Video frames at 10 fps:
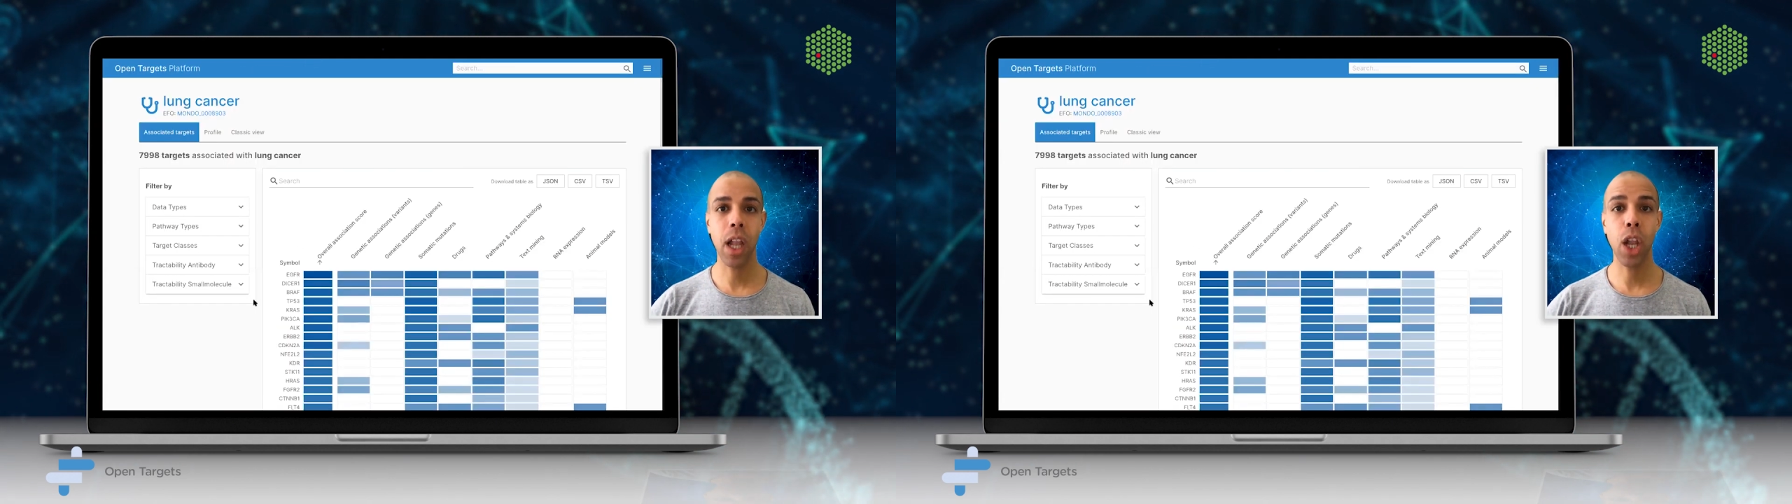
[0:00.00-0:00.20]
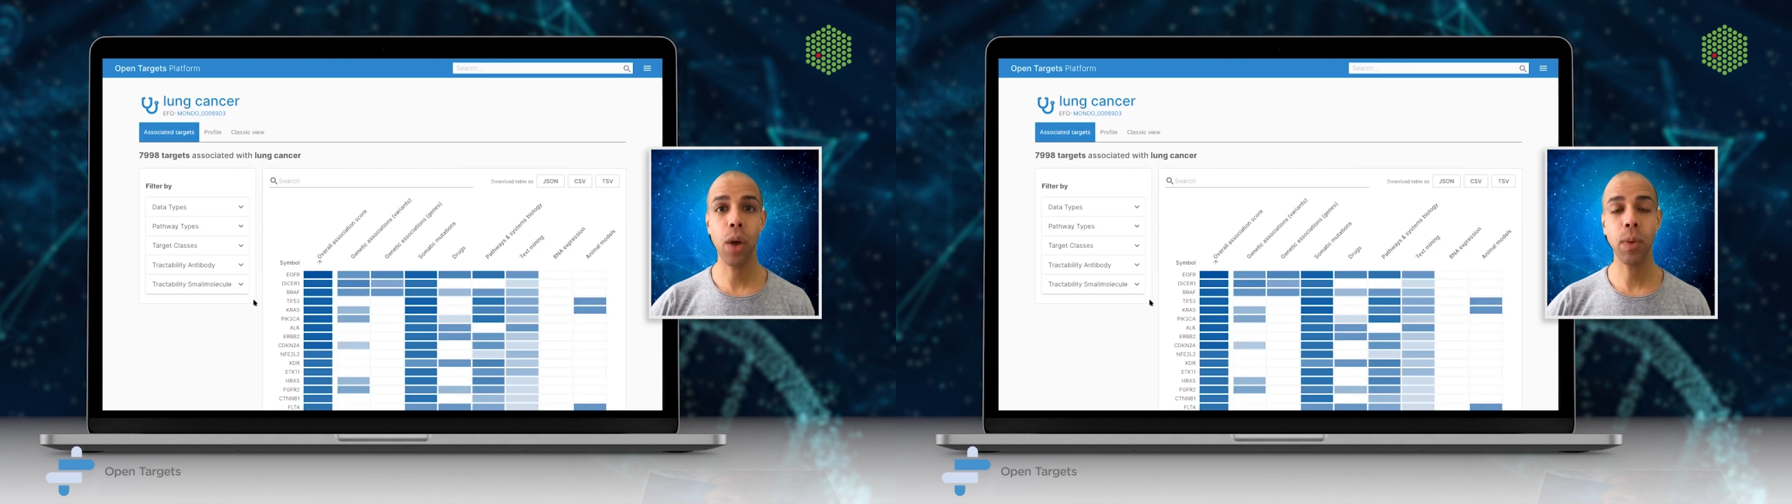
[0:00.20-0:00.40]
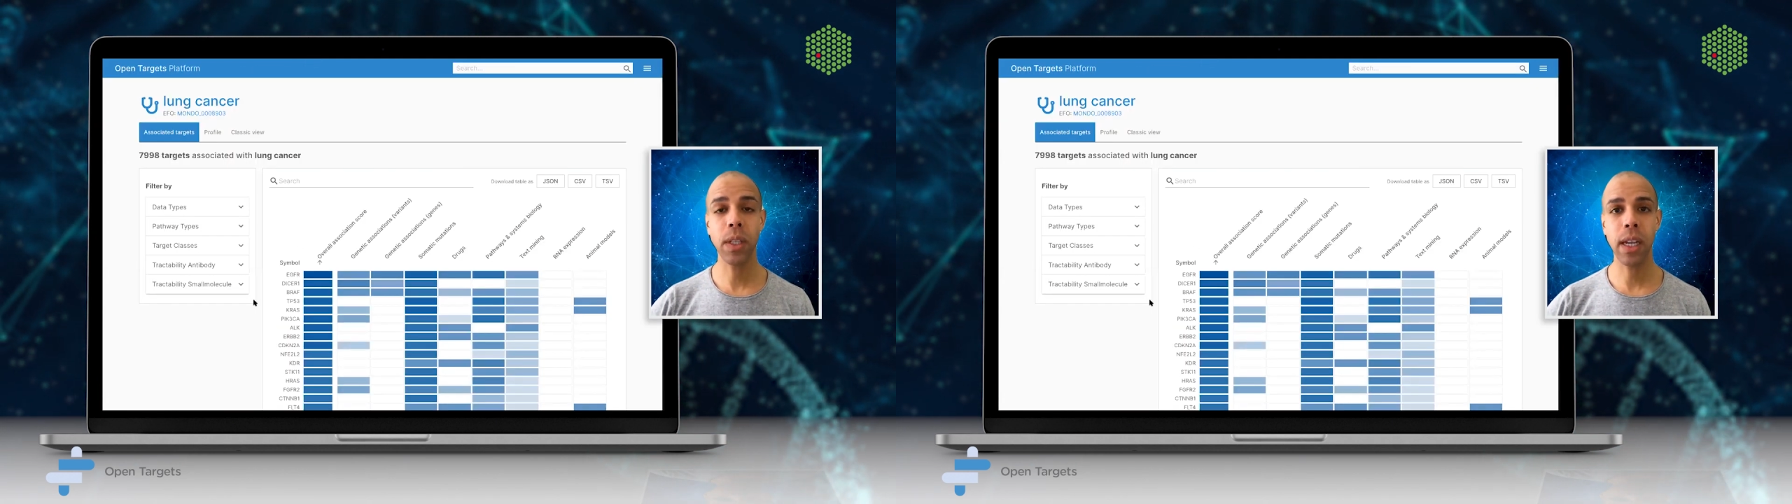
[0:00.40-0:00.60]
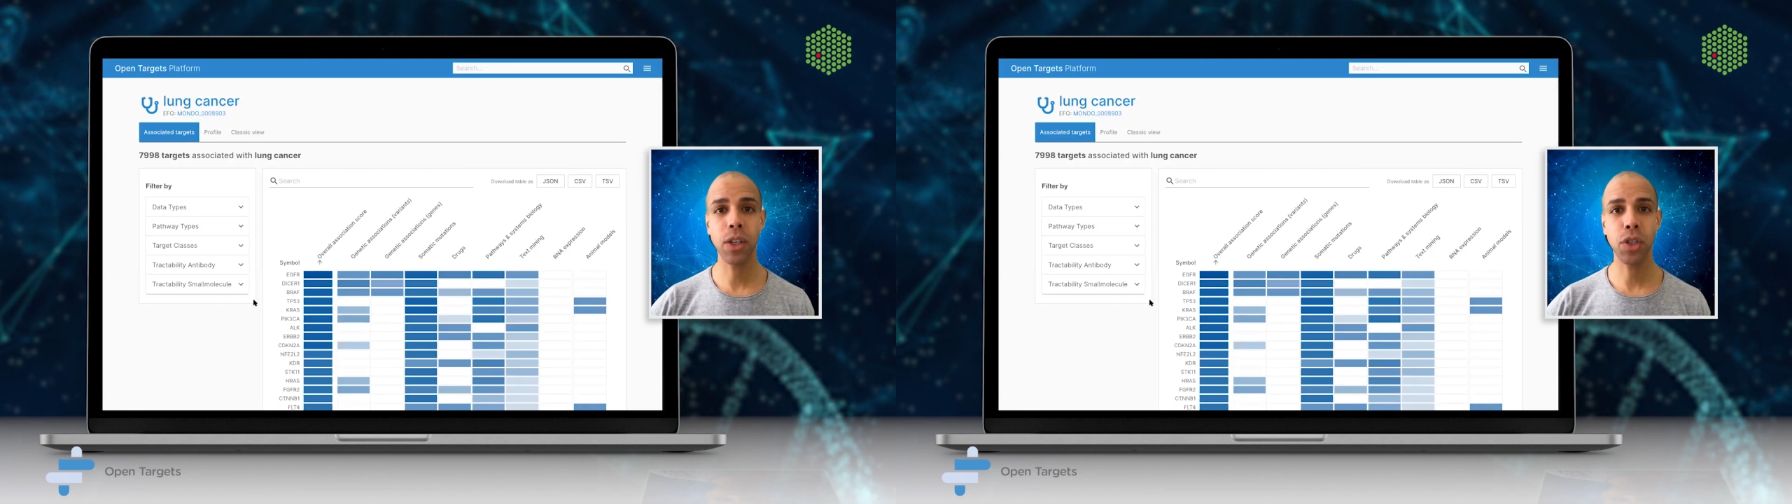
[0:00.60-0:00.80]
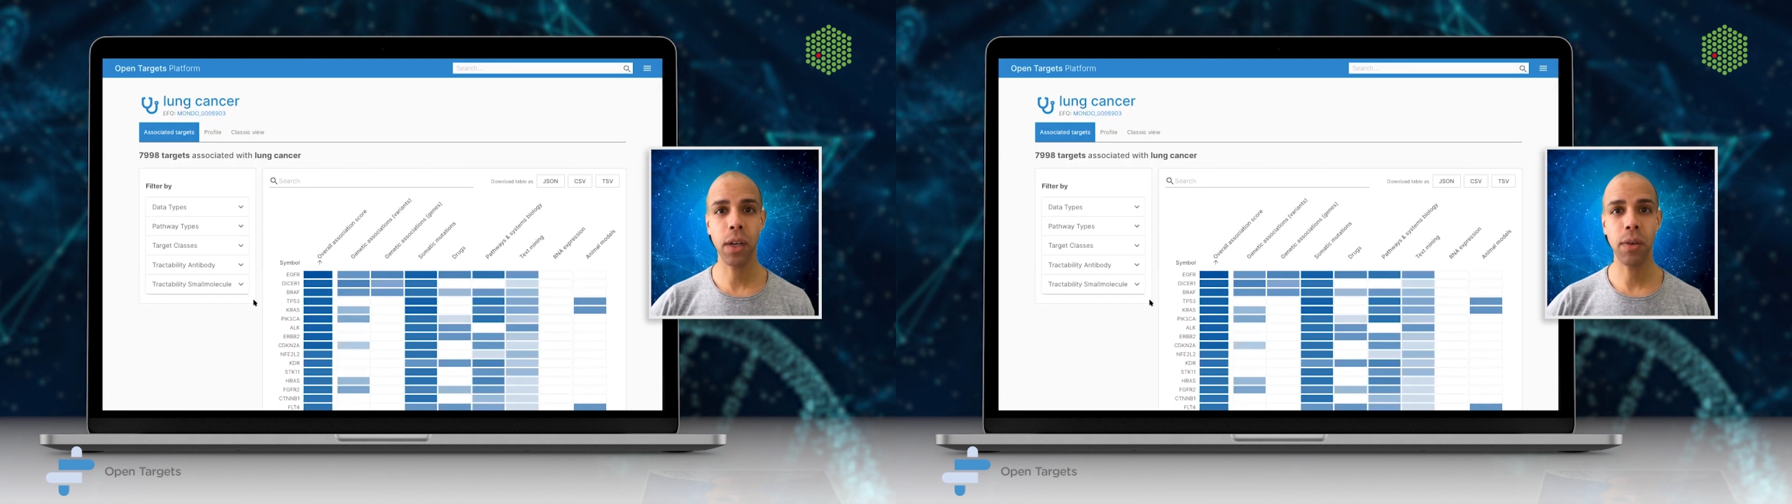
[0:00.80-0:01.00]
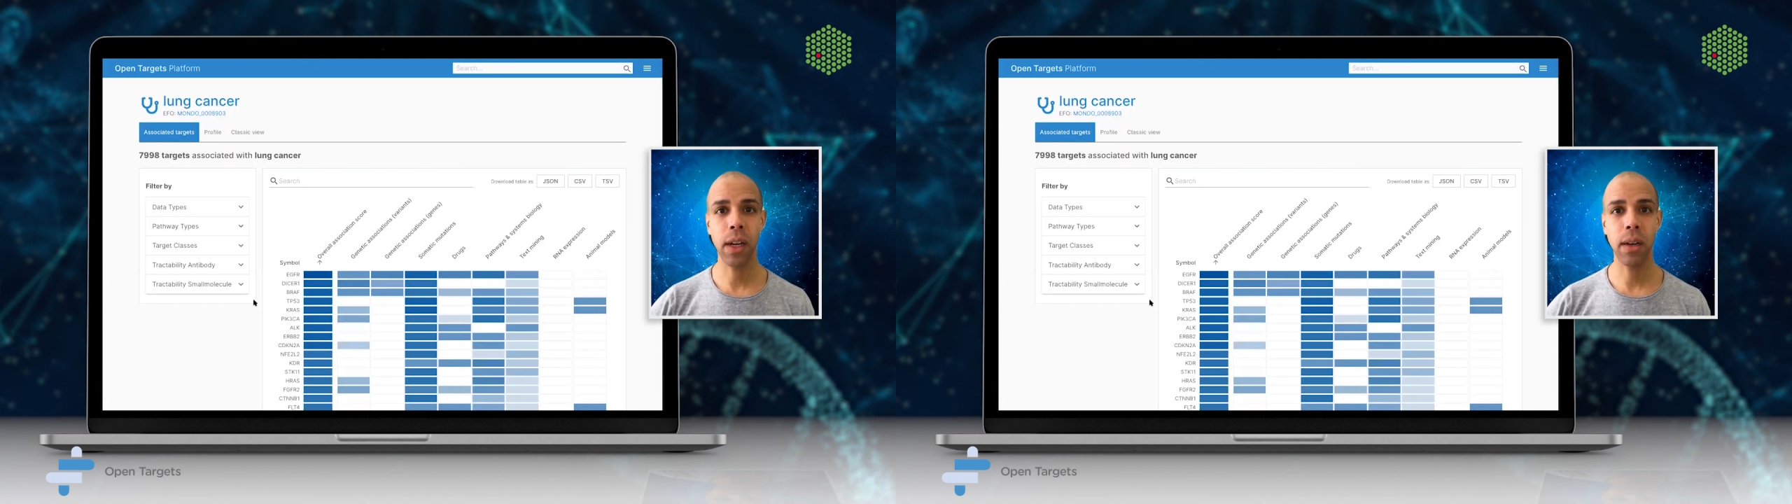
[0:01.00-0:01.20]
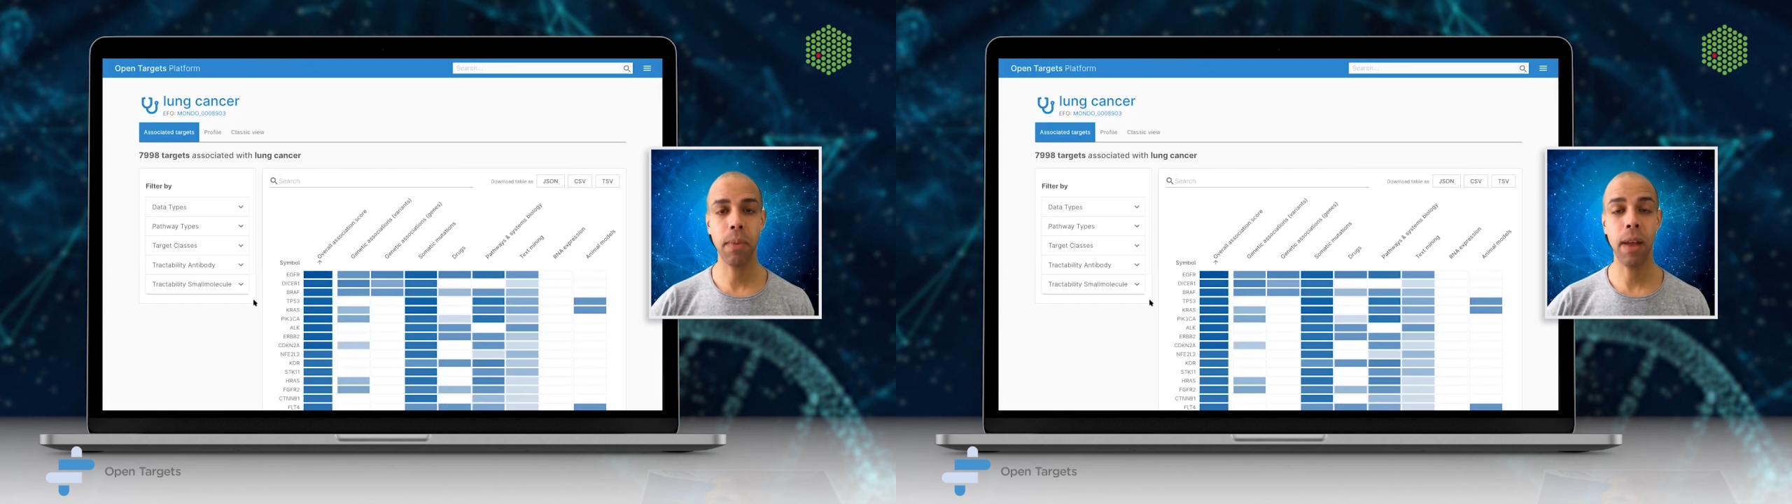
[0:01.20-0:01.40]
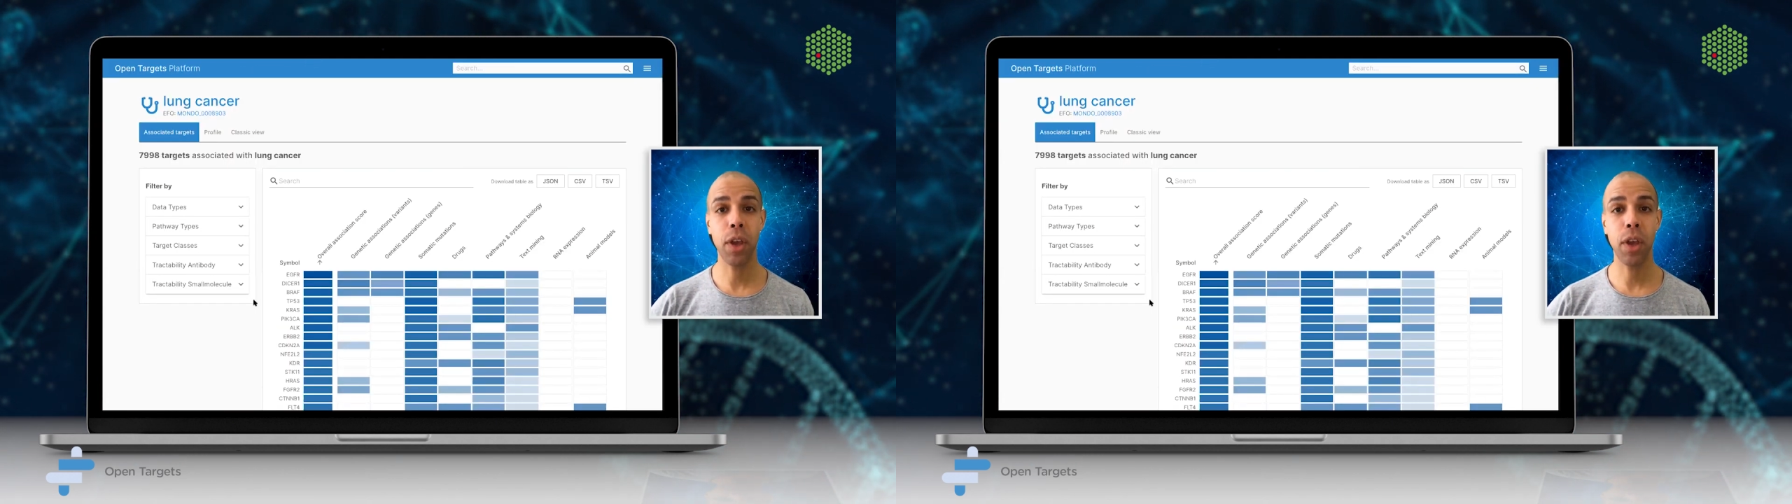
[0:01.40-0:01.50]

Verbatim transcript: along with data generated by